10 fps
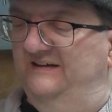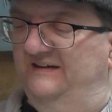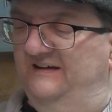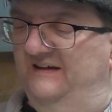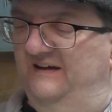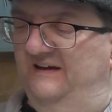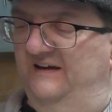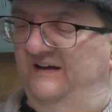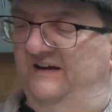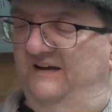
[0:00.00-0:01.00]

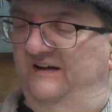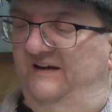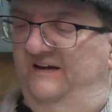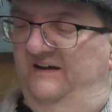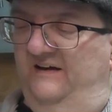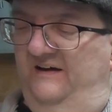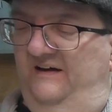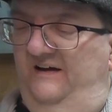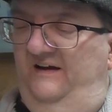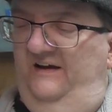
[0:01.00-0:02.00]

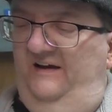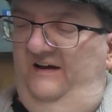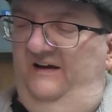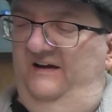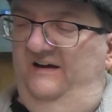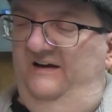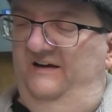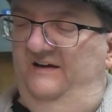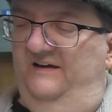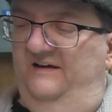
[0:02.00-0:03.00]

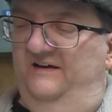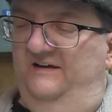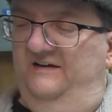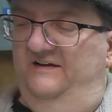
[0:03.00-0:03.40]
No one is speaking in this clip.